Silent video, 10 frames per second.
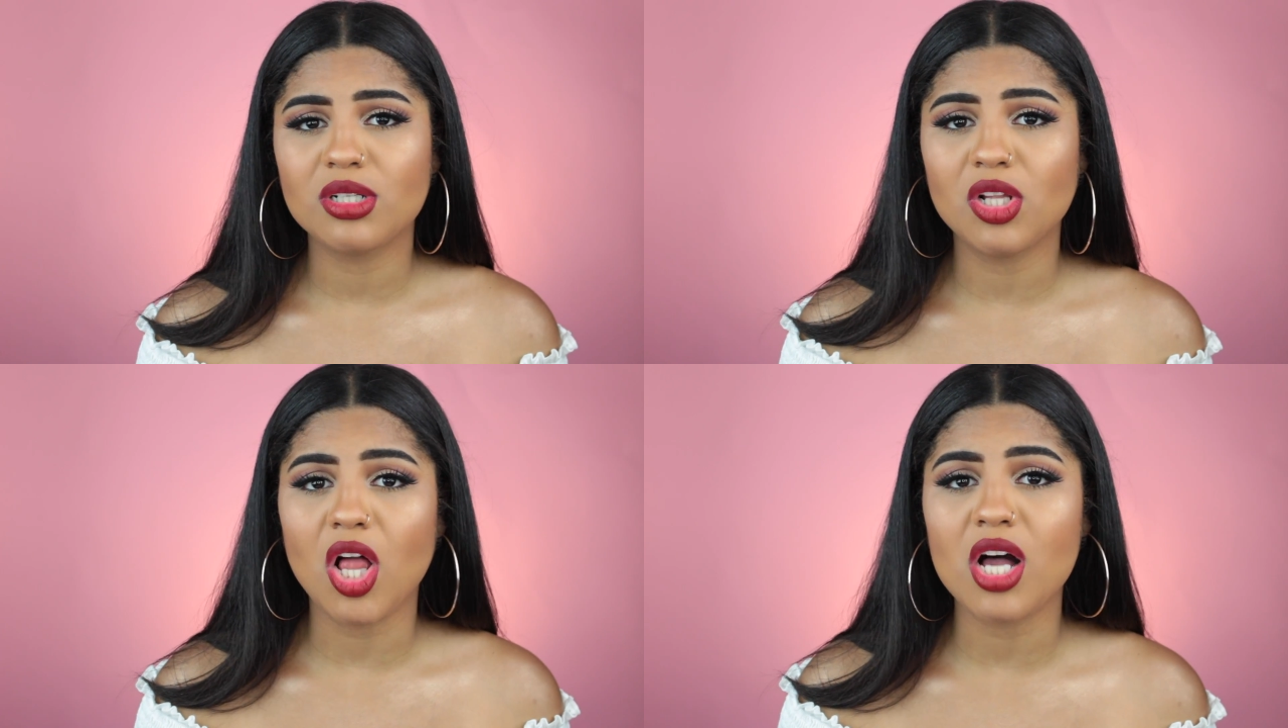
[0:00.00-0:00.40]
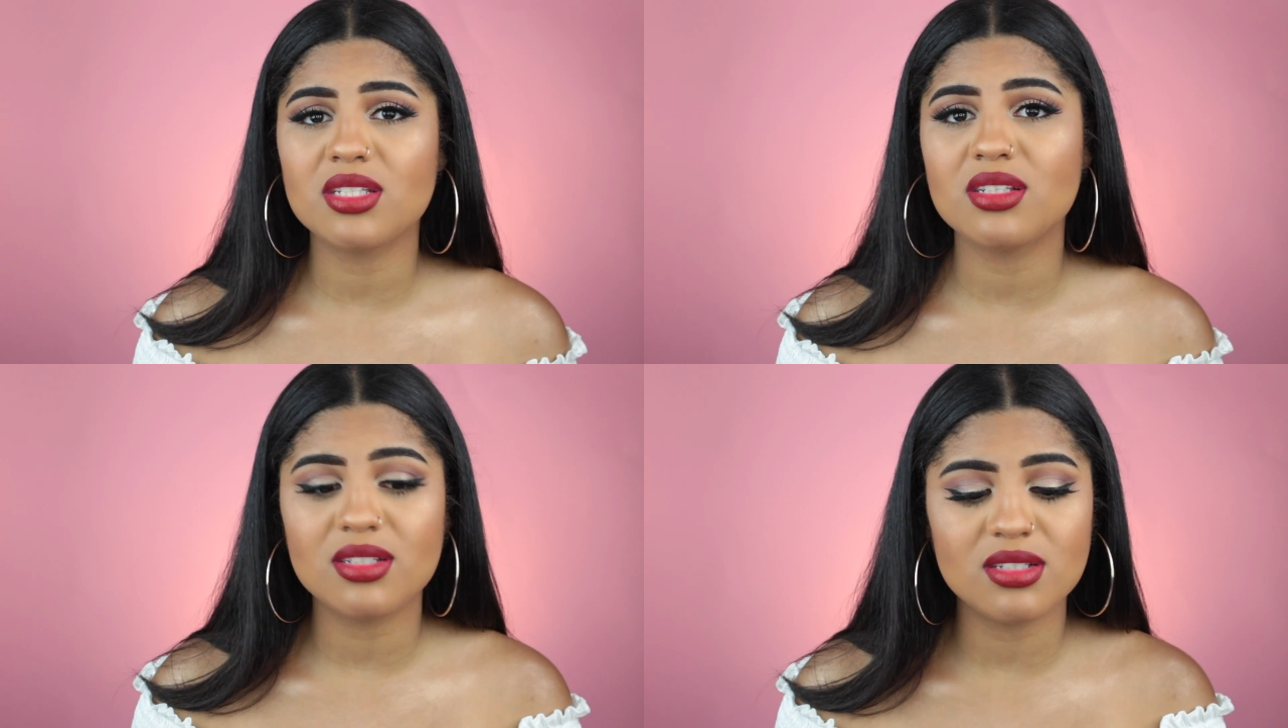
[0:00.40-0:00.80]

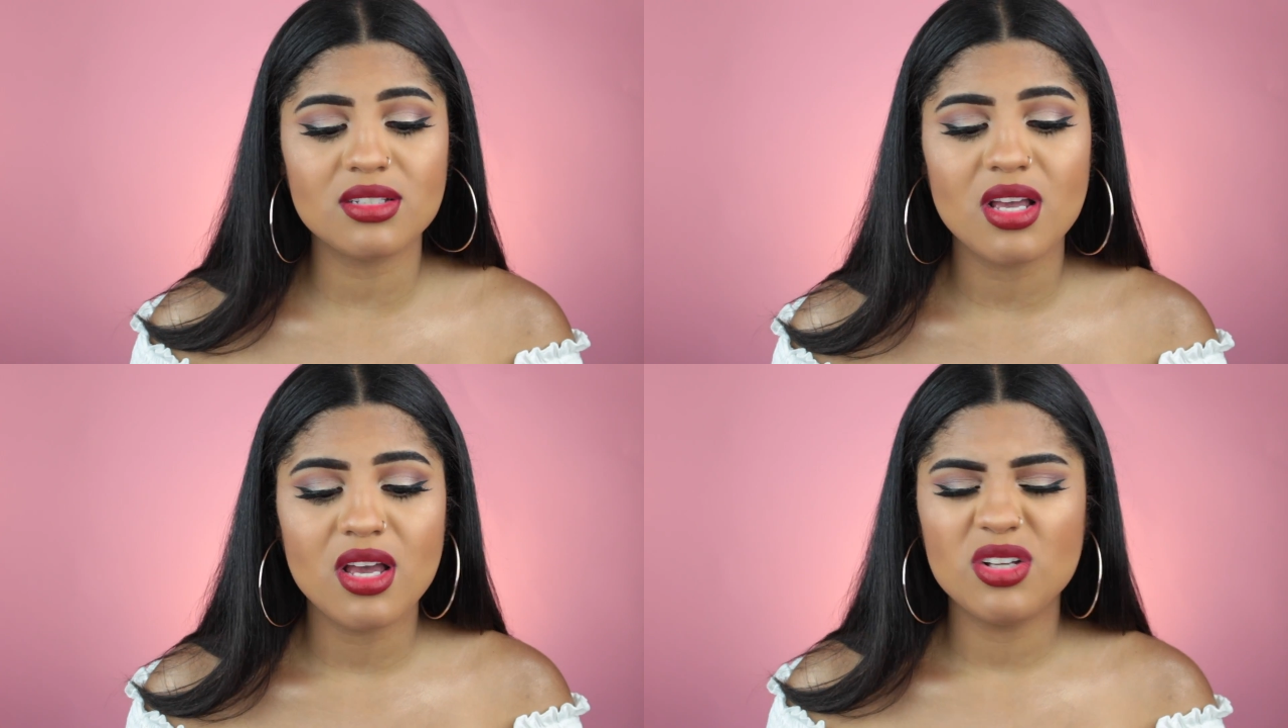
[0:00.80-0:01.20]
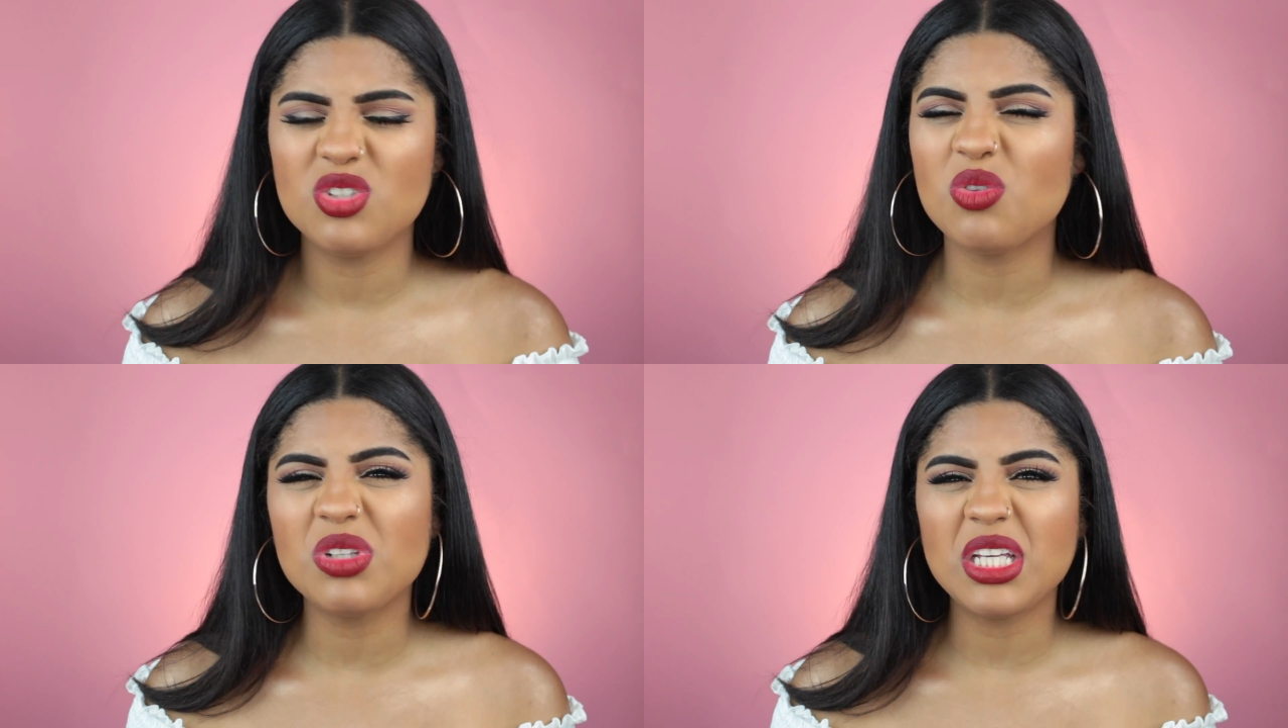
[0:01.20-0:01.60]
glosses,
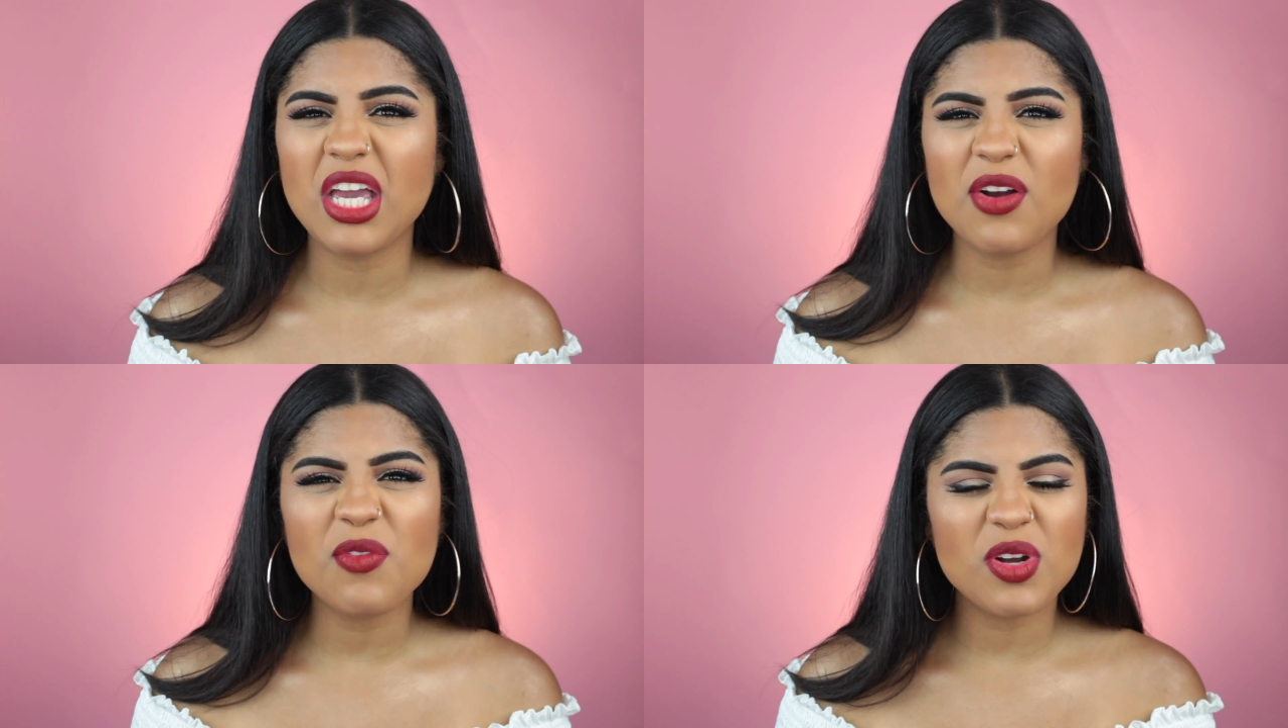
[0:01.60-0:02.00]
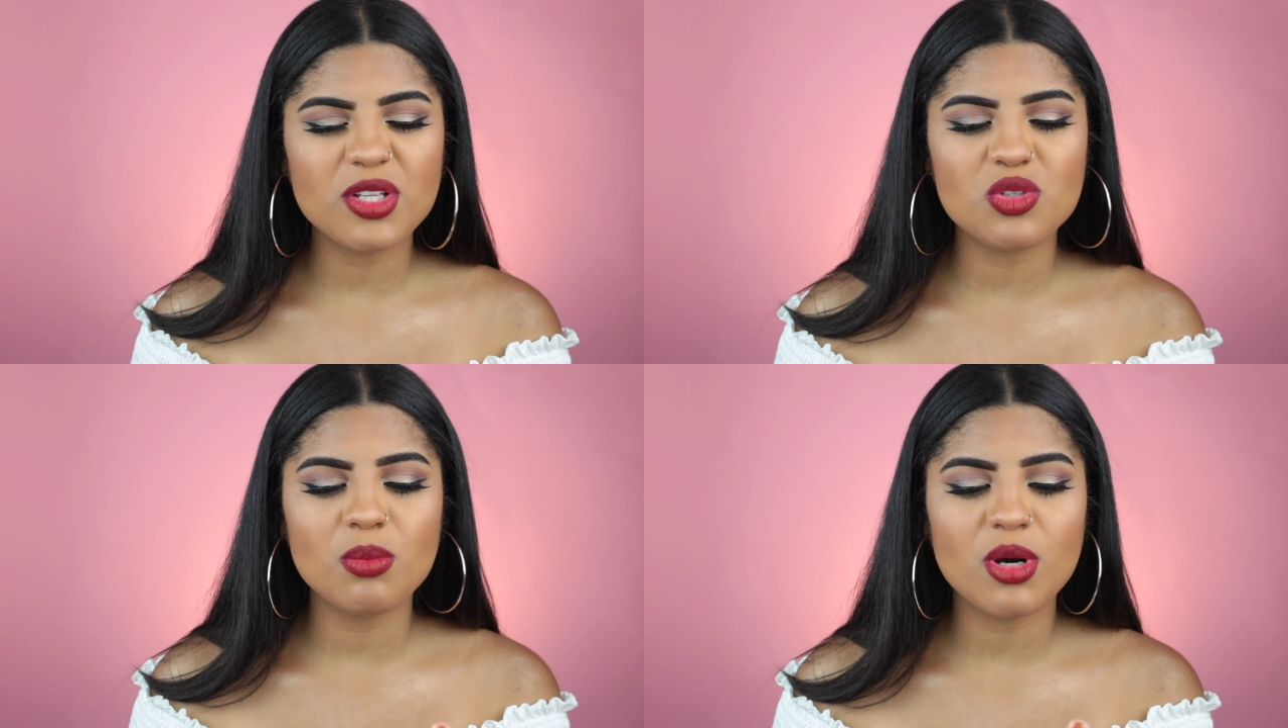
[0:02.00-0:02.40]
don't really care for
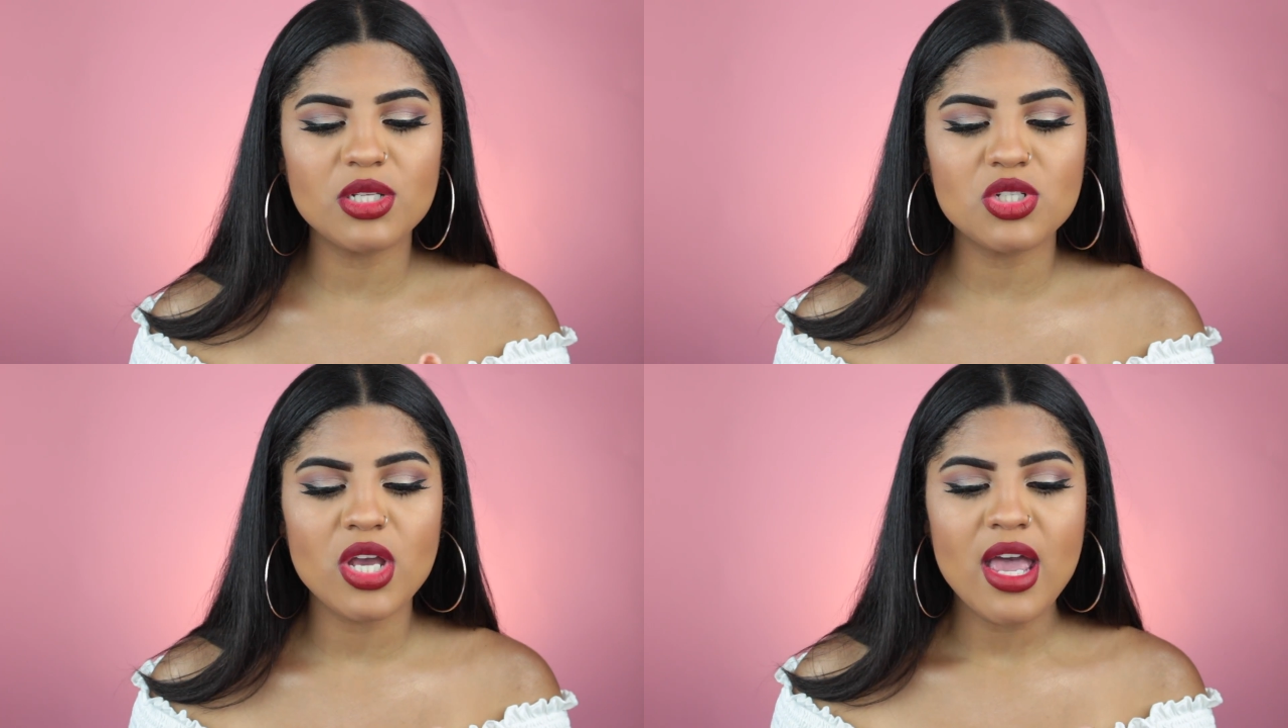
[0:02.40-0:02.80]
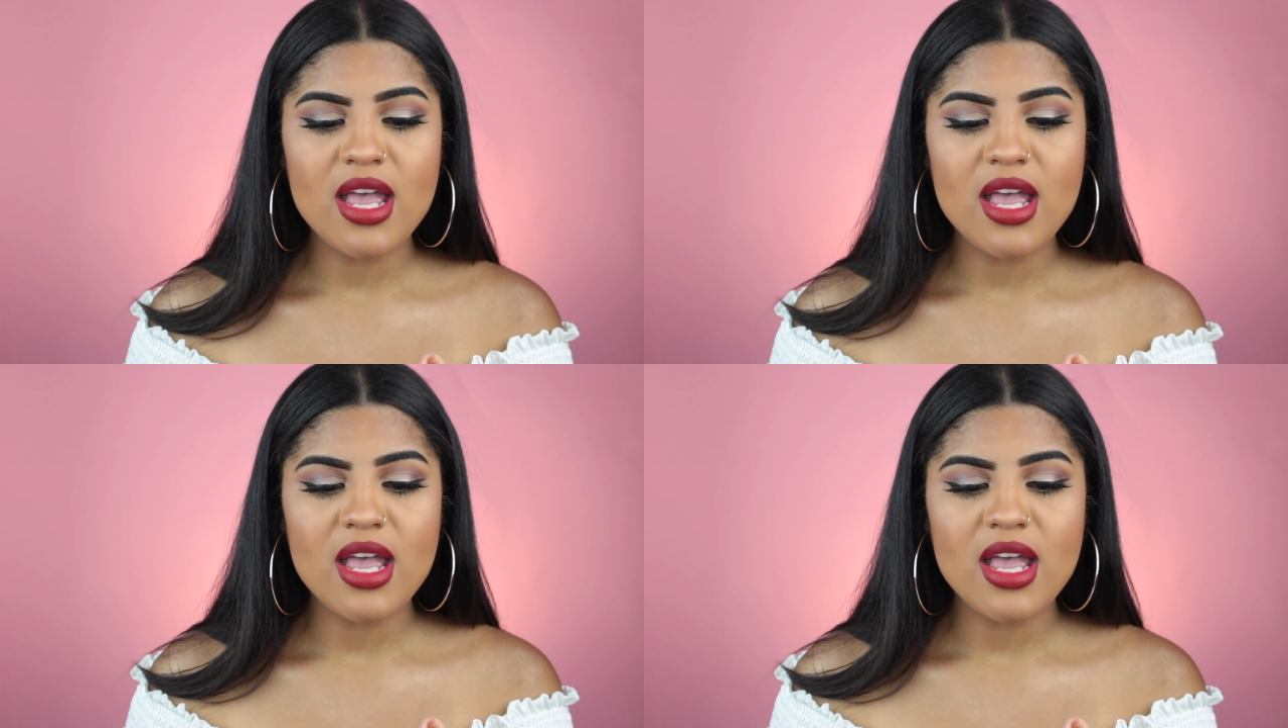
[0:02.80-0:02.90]
it too much.